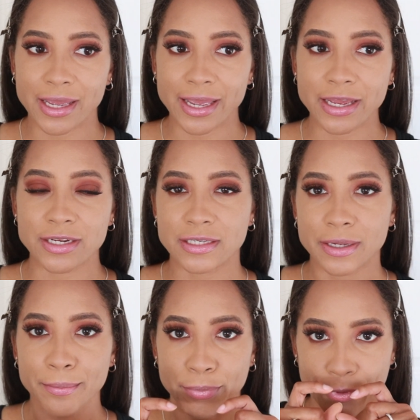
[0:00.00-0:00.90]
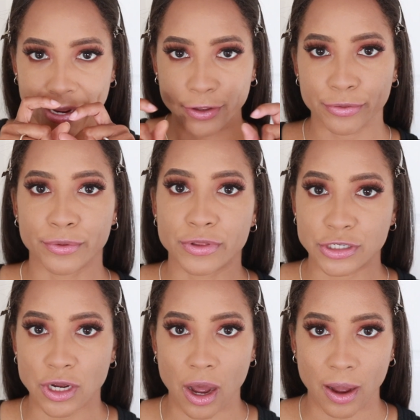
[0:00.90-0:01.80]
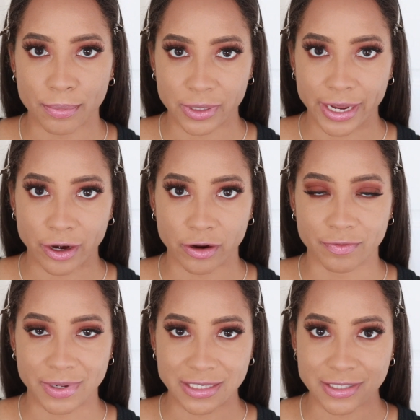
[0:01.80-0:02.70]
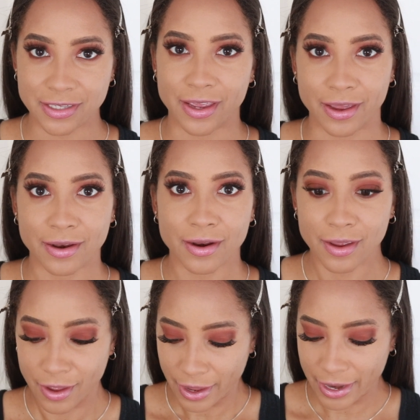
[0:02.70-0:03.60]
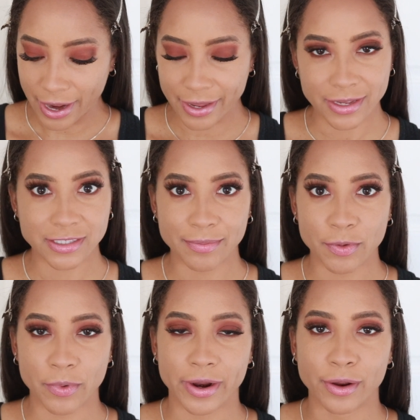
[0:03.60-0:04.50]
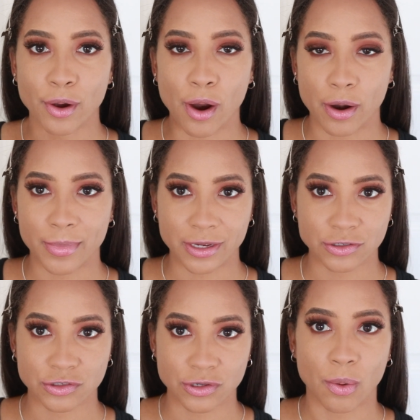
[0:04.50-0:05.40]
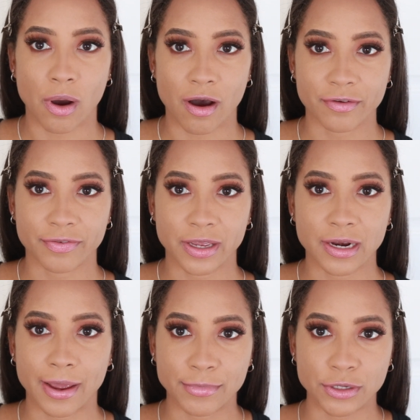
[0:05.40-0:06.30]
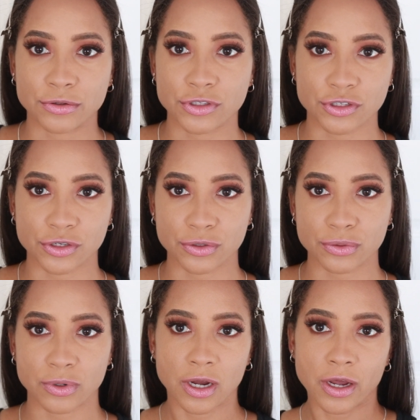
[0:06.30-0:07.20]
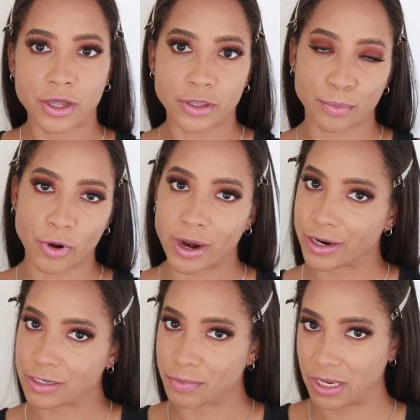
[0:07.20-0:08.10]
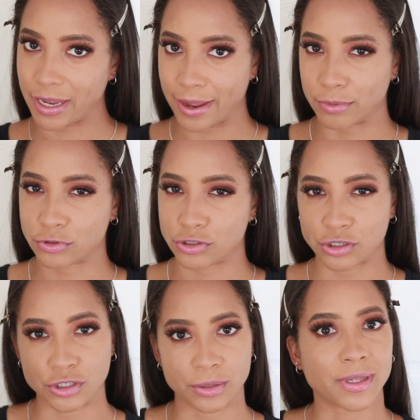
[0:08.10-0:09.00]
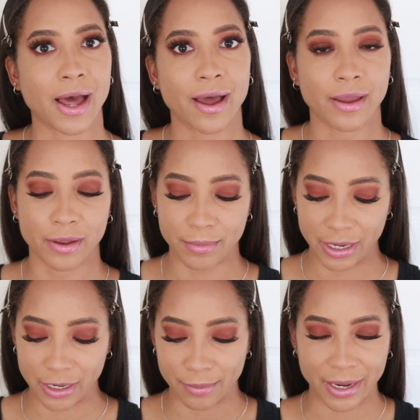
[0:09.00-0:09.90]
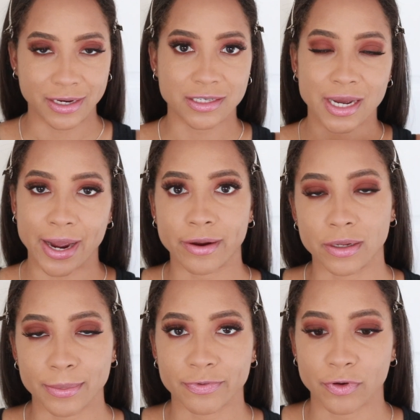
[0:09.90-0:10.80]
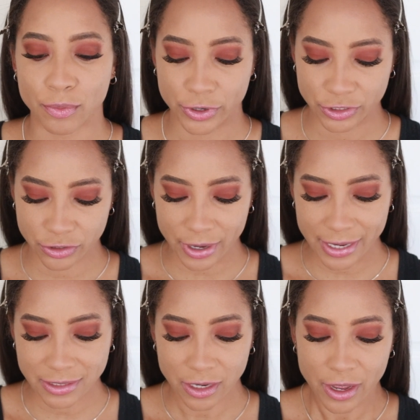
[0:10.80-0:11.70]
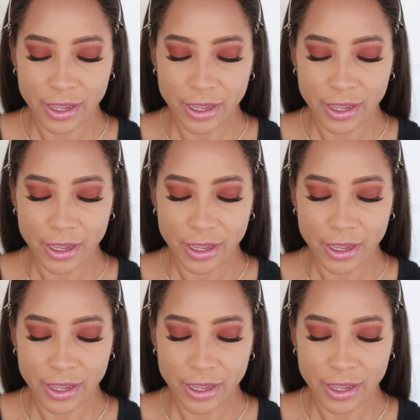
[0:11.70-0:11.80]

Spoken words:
It doesn't break through the top layer of my skin, and I guess I've been wearing Carmex so often, I'm used to the product being able to do that and making my entire lip feel moisturized.